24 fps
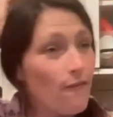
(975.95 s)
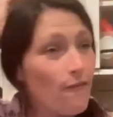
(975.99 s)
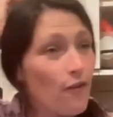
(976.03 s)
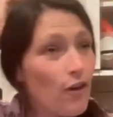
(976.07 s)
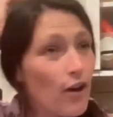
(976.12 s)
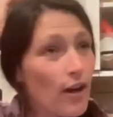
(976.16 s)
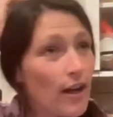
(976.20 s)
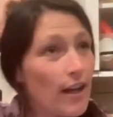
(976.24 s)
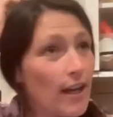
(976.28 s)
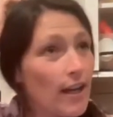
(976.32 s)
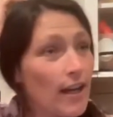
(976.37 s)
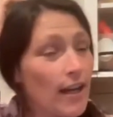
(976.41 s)

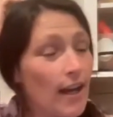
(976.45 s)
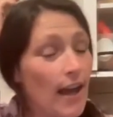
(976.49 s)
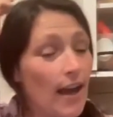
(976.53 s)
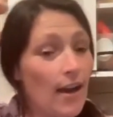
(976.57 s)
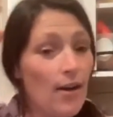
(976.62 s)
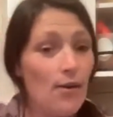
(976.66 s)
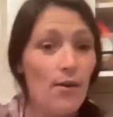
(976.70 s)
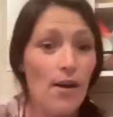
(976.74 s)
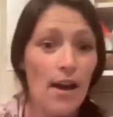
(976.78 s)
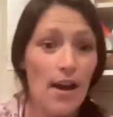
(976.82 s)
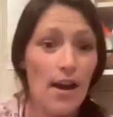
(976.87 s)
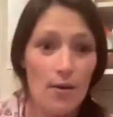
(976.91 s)
Freaking
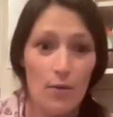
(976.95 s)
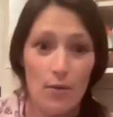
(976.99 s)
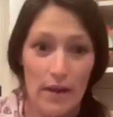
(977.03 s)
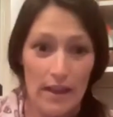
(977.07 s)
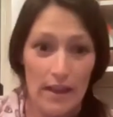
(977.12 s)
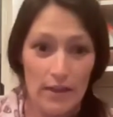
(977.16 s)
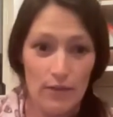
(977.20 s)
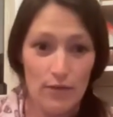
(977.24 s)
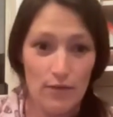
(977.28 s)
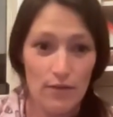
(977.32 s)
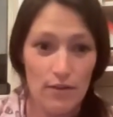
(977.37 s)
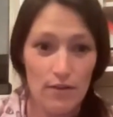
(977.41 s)
hell,
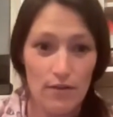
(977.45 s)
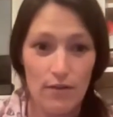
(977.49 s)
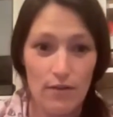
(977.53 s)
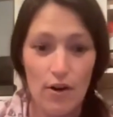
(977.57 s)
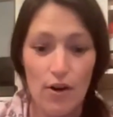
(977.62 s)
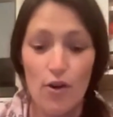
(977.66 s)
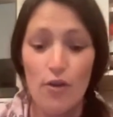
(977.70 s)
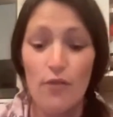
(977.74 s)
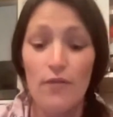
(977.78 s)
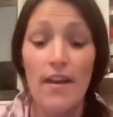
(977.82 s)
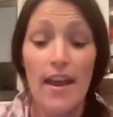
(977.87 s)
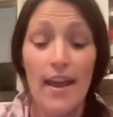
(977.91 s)
went through the
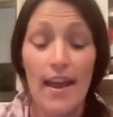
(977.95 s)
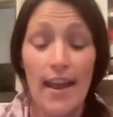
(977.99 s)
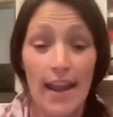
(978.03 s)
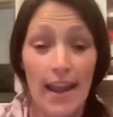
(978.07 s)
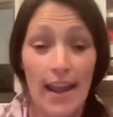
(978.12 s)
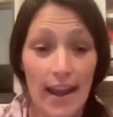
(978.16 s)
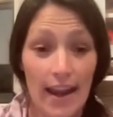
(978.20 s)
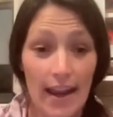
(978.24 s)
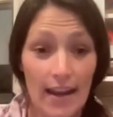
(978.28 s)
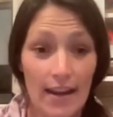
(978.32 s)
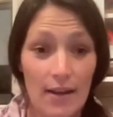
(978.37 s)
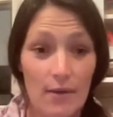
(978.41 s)
roof.
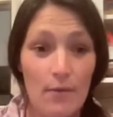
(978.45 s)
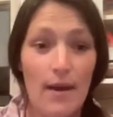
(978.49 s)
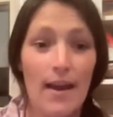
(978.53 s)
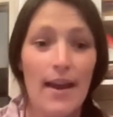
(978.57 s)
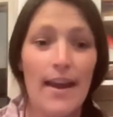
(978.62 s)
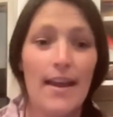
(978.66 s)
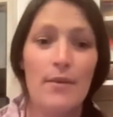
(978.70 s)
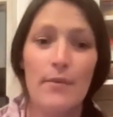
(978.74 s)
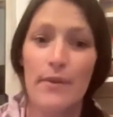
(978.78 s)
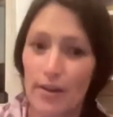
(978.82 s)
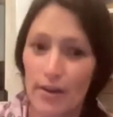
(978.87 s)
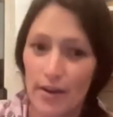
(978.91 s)

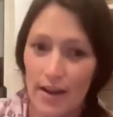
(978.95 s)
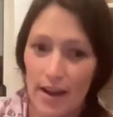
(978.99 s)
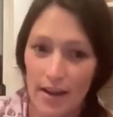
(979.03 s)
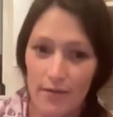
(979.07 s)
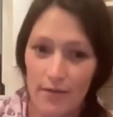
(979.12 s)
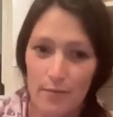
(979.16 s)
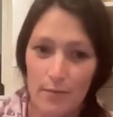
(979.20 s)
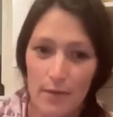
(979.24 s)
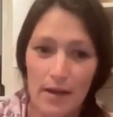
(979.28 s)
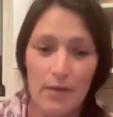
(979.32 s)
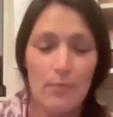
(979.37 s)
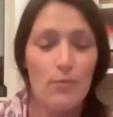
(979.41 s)
Anyway, we don't have
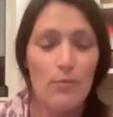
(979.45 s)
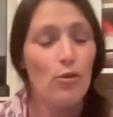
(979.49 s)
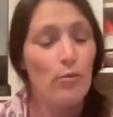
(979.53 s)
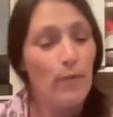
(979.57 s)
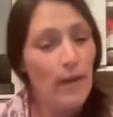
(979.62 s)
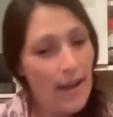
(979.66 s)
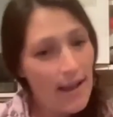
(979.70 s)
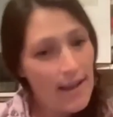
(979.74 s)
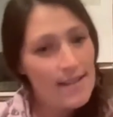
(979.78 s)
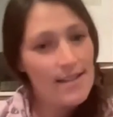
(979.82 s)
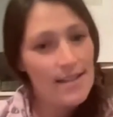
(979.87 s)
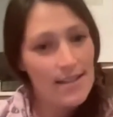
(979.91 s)
him anymore,
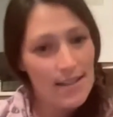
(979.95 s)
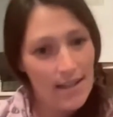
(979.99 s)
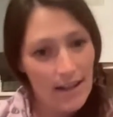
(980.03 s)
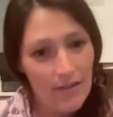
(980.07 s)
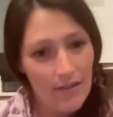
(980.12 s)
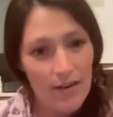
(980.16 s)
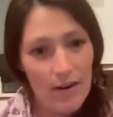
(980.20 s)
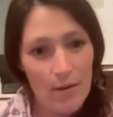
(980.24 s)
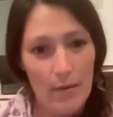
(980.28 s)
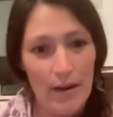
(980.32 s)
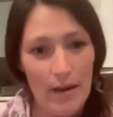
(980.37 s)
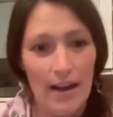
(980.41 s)
but he's
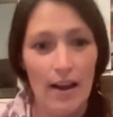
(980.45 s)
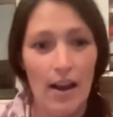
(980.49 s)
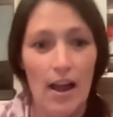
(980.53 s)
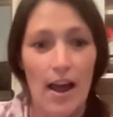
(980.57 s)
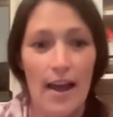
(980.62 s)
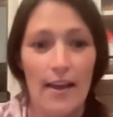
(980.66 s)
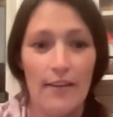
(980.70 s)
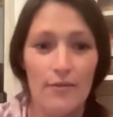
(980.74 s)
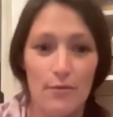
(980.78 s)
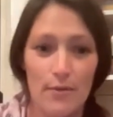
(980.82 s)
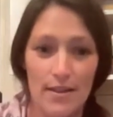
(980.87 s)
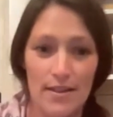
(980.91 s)
living a better
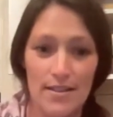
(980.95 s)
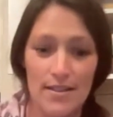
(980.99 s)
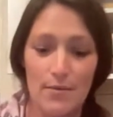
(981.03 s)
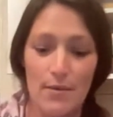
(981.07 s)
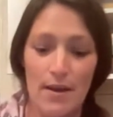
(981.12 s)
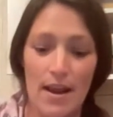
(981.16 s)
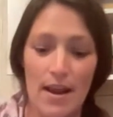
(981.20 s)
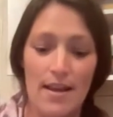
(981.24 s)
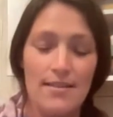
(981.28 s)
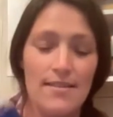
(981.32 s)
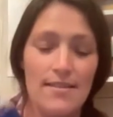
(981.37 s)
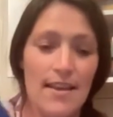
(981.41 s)
life with
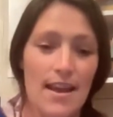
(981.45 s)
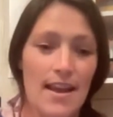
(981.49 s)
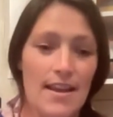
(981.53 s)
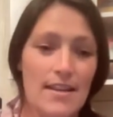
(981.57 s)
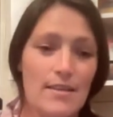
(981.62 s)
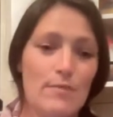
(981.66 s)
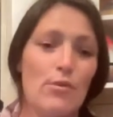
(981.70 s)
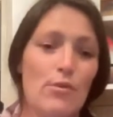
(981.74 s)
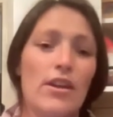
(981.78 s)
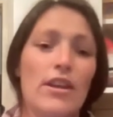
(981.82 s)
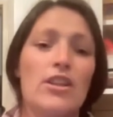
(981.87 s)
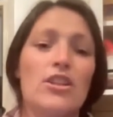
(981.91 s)
someone else that
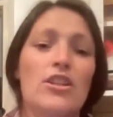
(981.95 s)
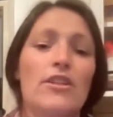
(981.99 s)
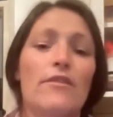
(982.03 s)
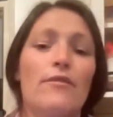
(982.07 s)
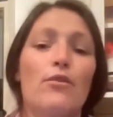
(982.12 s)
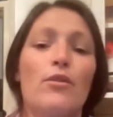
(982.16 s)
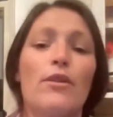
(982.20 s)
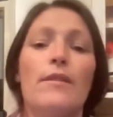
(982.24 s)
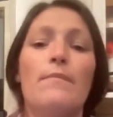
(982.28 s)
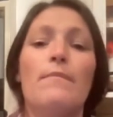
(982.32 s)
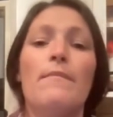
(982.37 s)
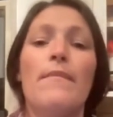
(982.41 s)
has more energy
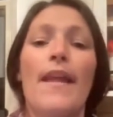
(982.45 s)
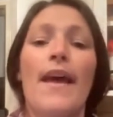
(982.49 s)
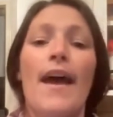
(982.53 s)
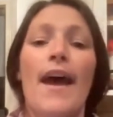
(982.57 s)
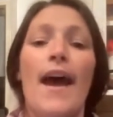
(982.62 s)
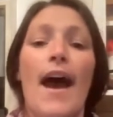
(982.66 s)
for him.